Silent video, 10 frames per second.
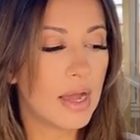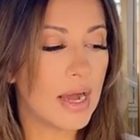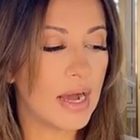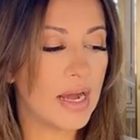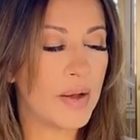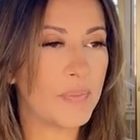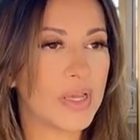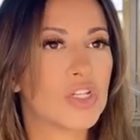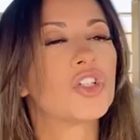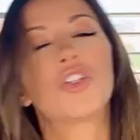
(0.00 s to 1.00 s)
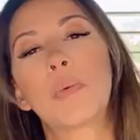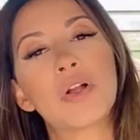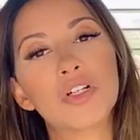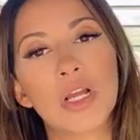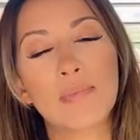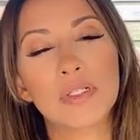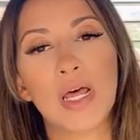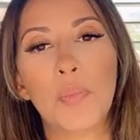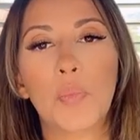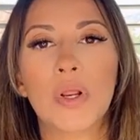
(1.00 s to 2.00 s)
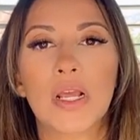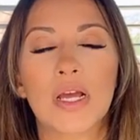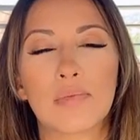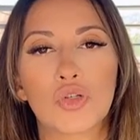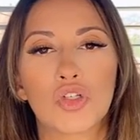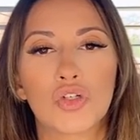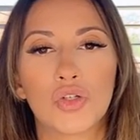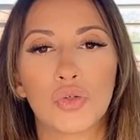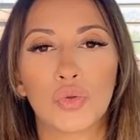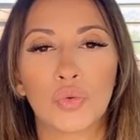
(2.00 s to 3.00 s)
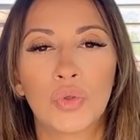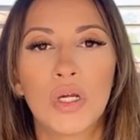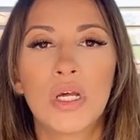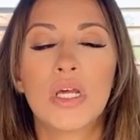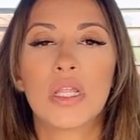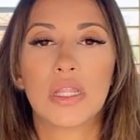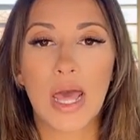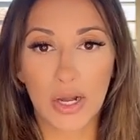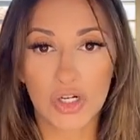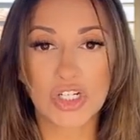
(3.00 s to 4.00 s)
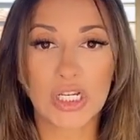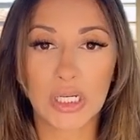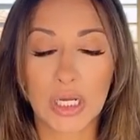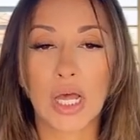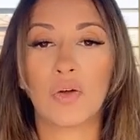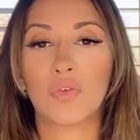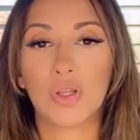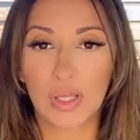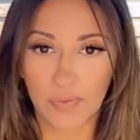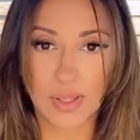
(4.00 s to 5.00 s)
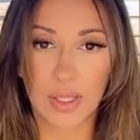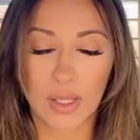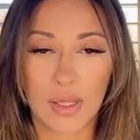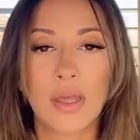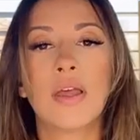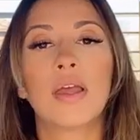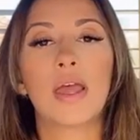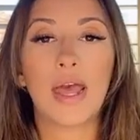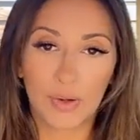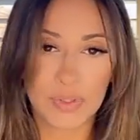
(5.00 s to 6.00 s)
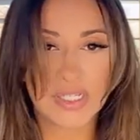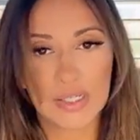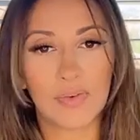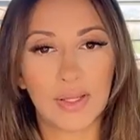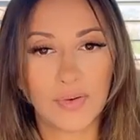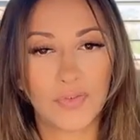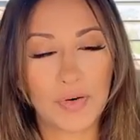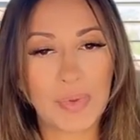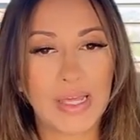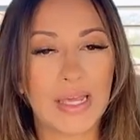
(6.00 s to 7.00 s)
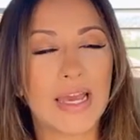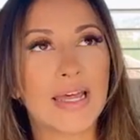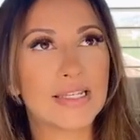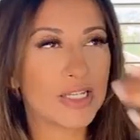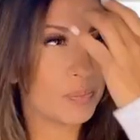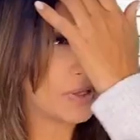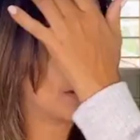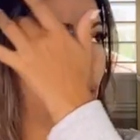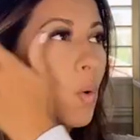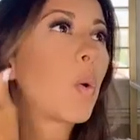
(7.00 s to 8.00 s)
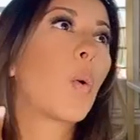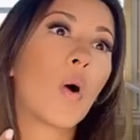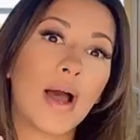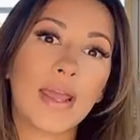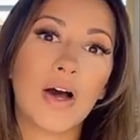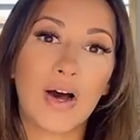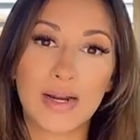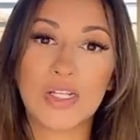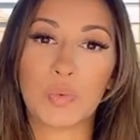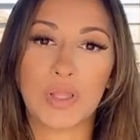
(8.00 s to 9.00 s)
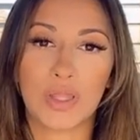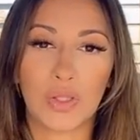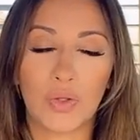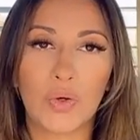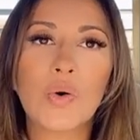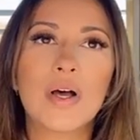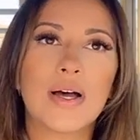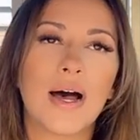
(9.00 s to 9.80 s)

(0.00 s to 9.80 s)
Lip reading: because so much comes up when it comes to the energy of giving and receiving for me. And to be quite honest with you,